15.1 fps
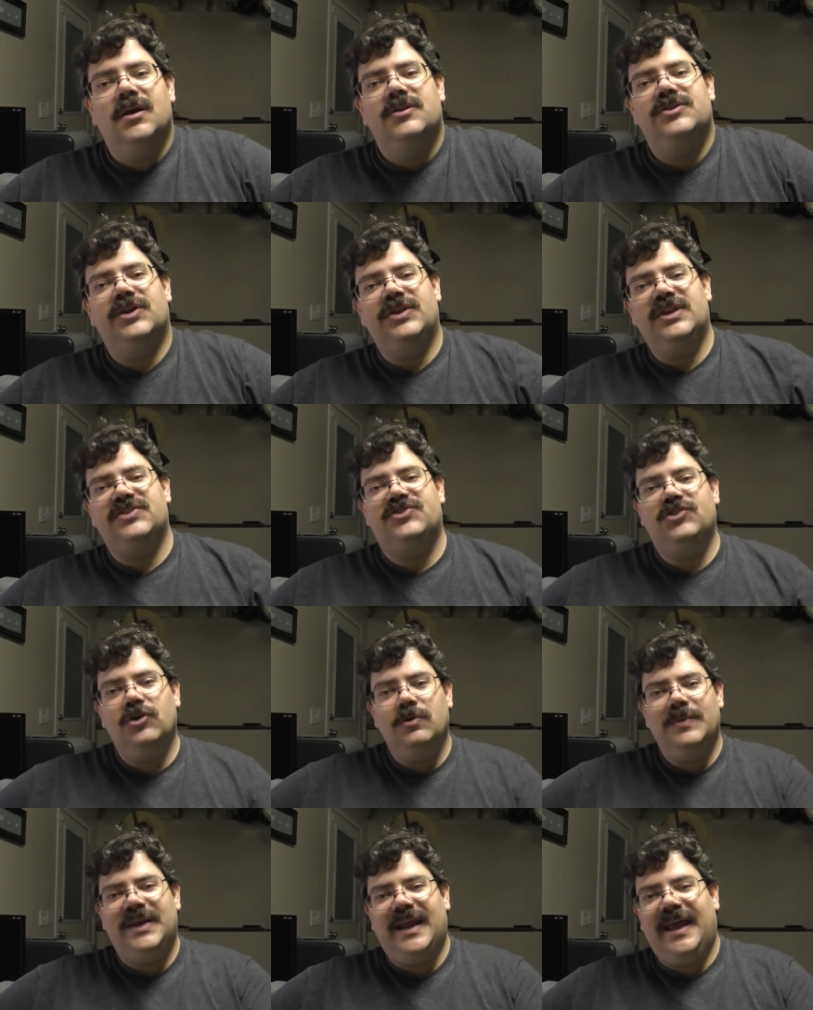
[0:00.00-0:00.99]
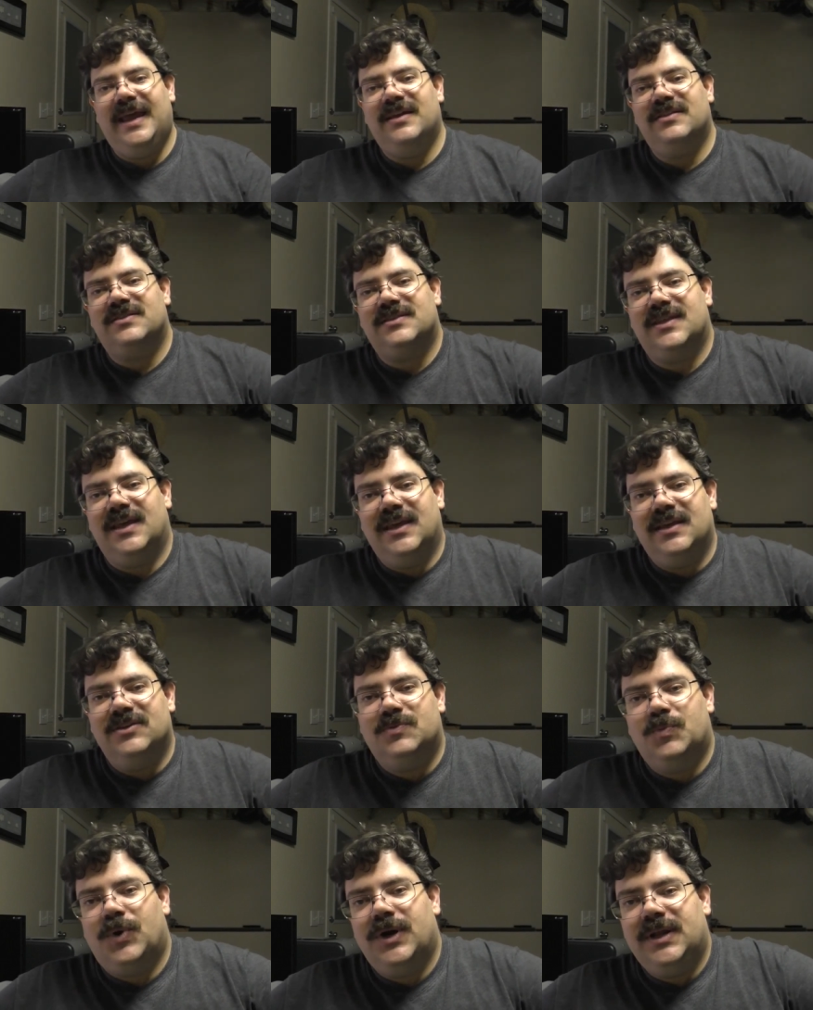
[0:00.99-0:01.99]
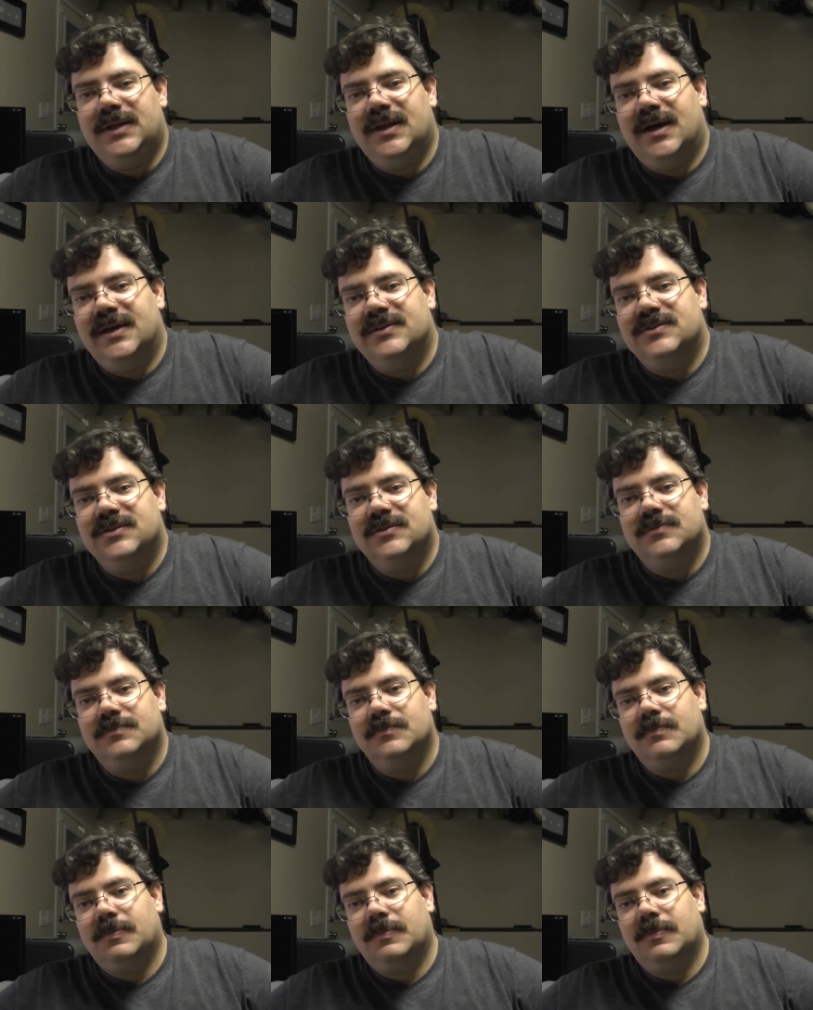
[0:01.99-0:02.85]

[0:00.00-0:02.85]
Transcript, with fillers: So, this zoom enhance thing is pretty nuts.